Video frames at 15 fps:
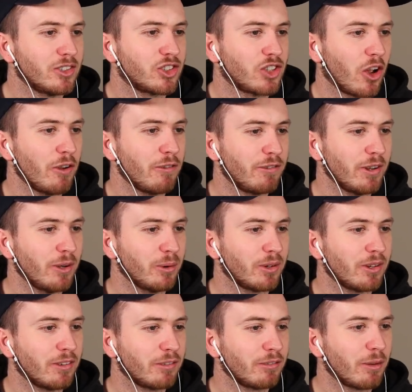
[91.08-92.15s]
Sofield
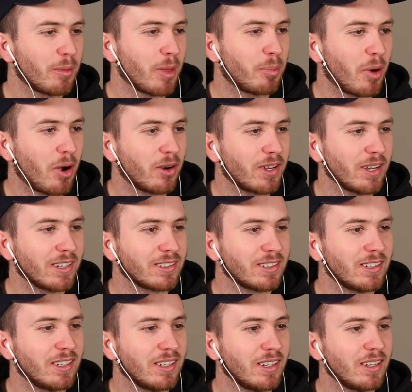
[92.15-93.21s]
from the pocket.
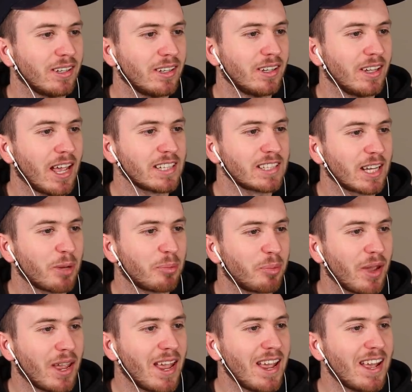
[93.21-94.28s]
How's it going to
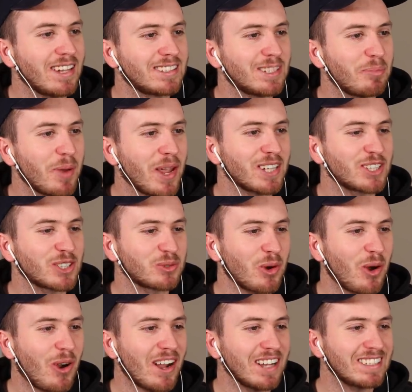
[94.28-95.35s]
bounce? It bounces
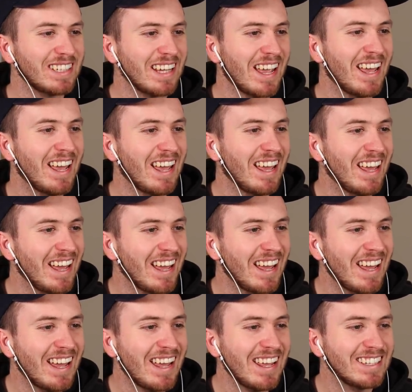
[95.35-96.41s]
right.
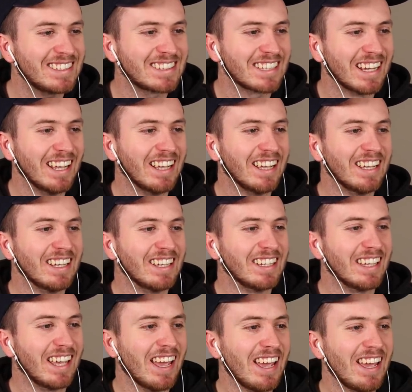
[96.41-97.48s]
Yes.
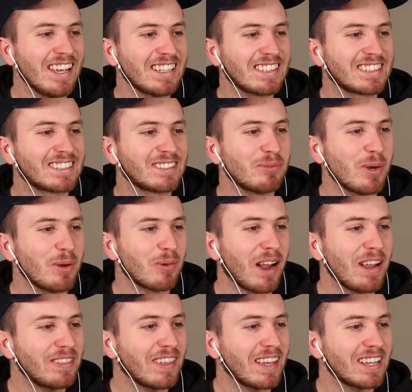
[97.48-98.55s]
Yes. We
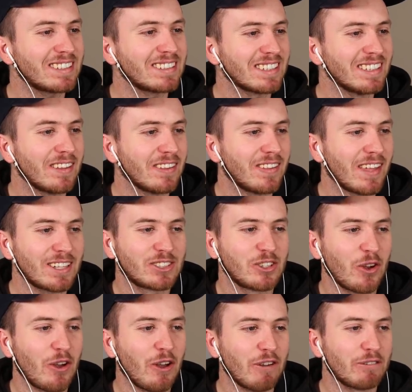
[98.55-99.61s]
rate that. That
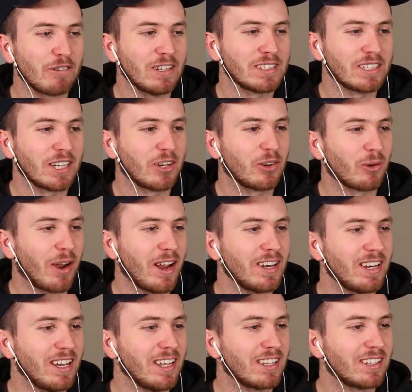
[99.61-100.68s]
turf is in
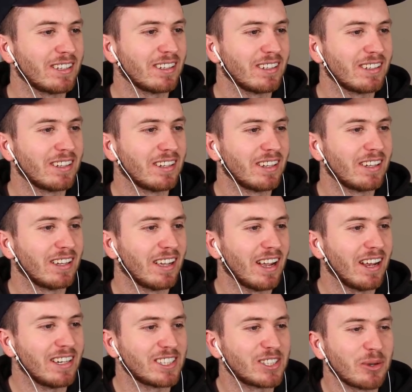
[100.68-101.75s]
great nick.
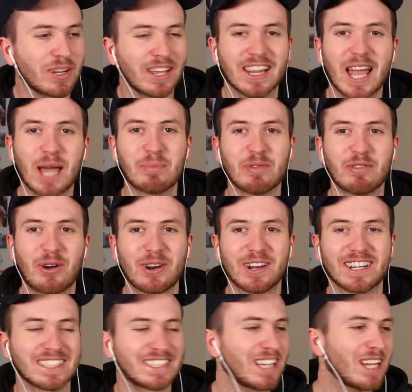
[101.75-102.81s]
And he's doing a lap of honour to